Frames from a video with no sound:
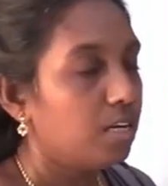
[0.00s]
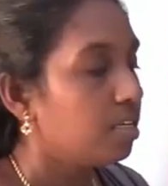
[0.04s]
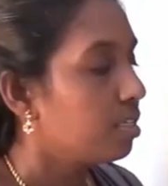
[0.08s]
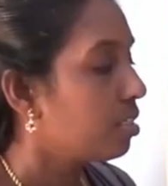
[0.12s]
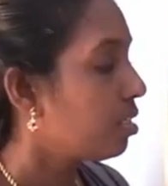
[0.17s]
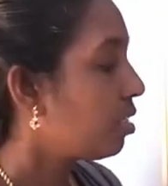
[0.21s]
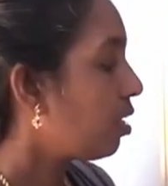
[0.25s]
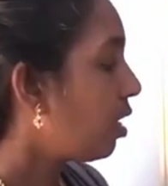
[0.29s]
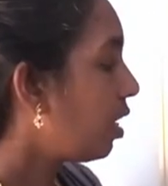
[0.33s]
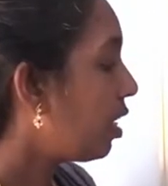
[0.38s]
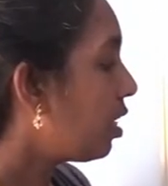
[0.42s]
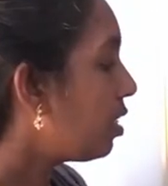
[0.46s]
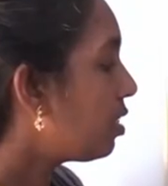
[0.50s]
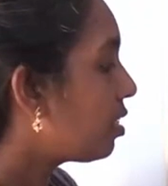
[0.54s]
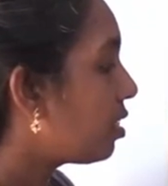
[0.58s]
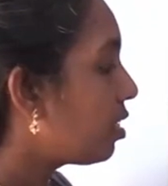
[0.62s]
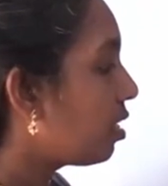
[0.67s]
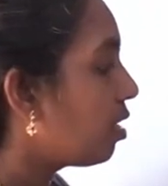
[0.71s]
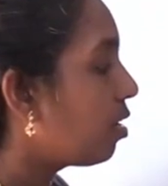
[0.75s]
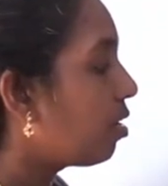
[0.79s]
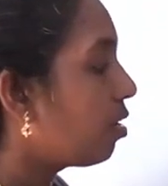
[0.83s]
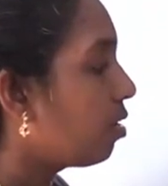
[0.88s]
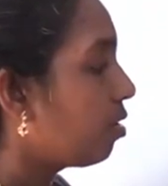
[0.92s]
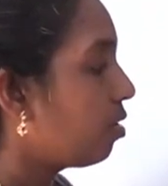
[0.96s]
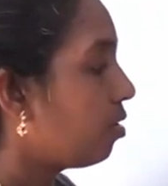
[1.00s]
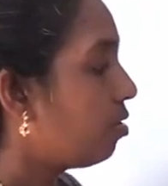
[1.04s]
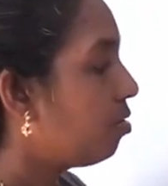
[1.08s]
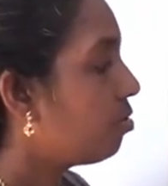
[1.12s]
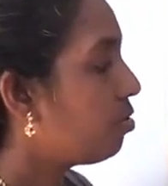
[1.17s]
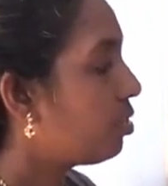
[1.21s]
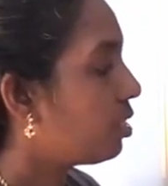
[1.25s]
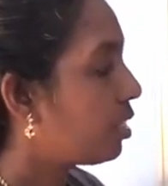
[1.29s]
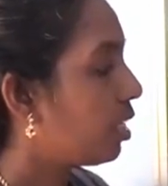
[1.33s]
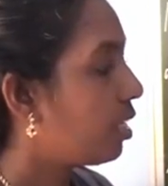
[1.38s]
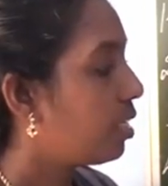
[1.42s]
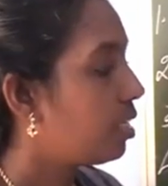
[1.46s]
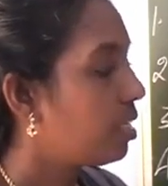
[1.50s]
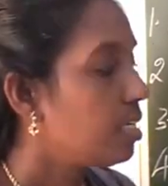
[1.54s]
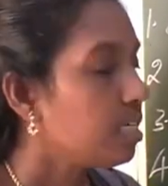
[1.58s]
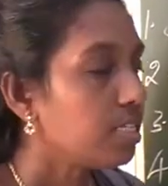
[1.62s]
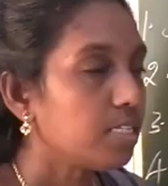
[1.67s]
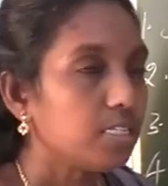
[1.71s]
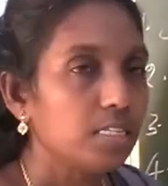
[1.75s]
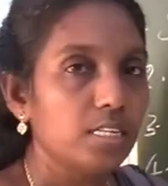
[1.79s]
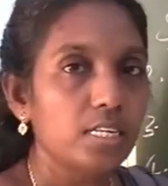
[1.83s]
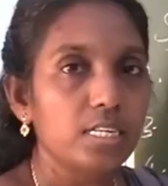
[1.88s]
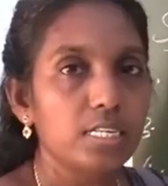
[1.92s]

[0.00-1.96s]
So, it used in the